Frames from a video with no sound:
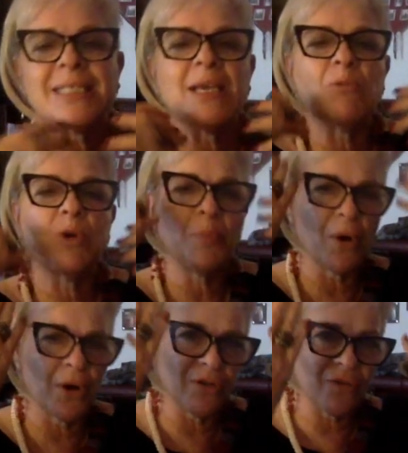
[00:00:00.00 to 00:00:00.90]
that were
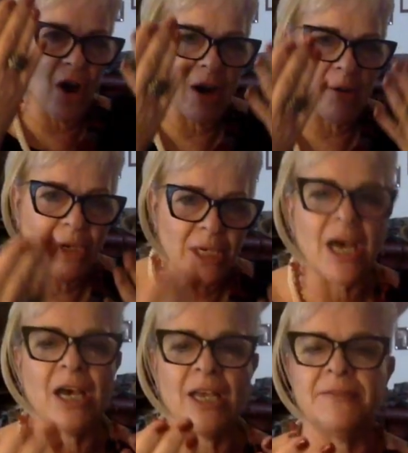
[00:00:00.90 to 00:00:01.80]
part of our
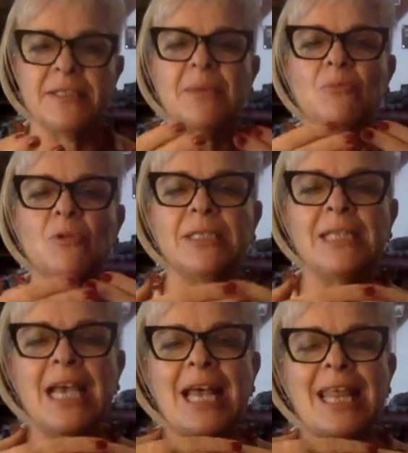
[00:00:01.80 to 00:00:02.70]
lives, someone
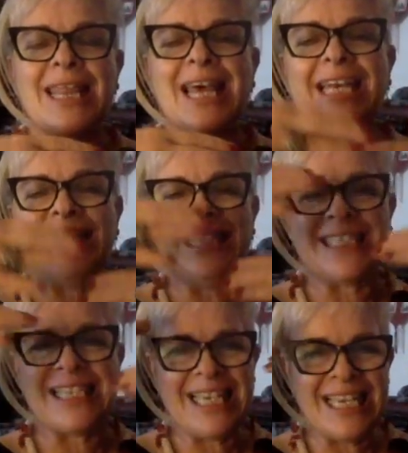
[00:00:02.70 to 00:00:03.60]
that
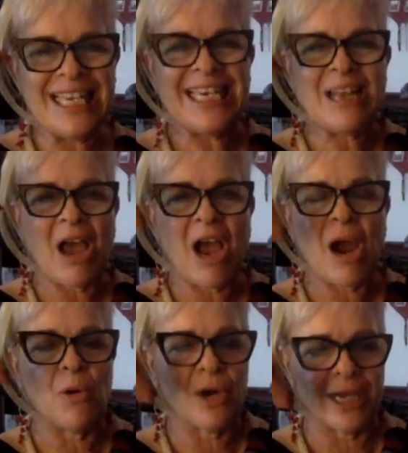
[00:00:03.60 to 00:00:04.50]
is in
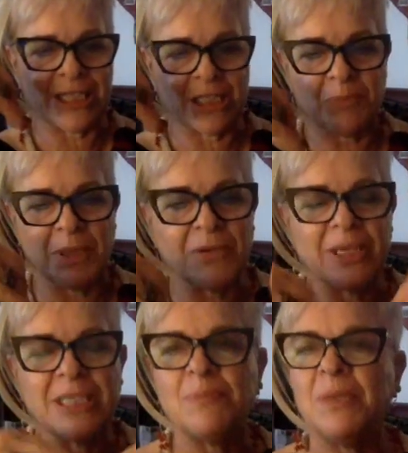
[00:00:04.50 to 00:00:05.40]
our
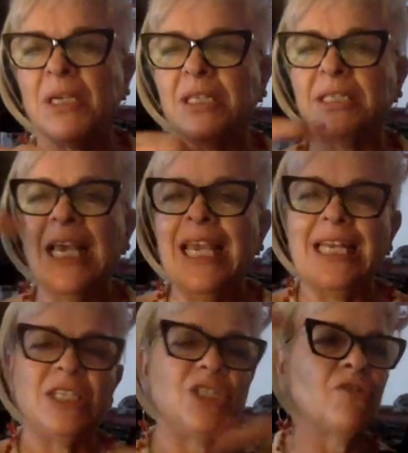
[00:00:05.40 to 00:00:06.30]
experience because
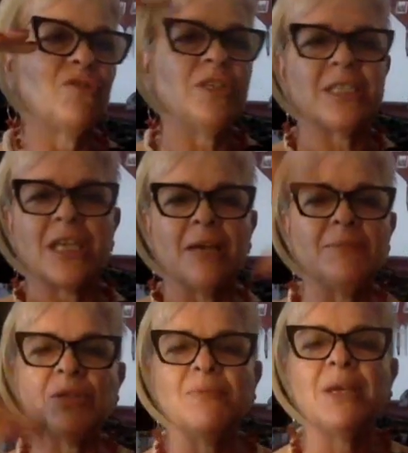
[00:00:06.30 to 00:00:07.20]
in a different time
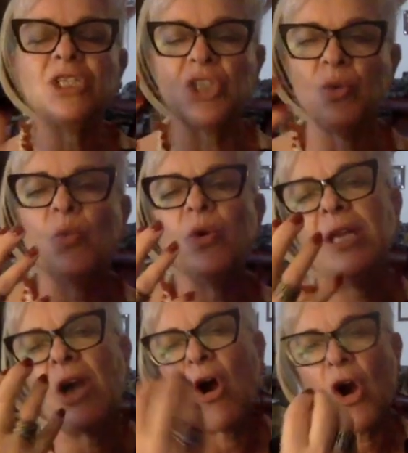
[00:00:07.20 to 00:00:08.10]
dimension
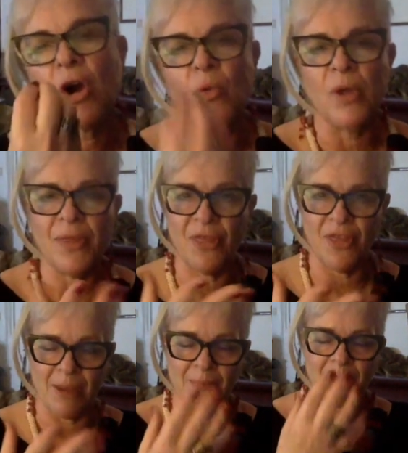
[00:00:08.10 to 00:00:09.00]
we are with
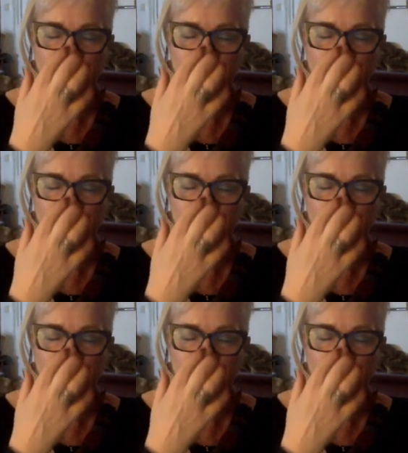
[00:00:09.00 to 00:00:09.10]
them.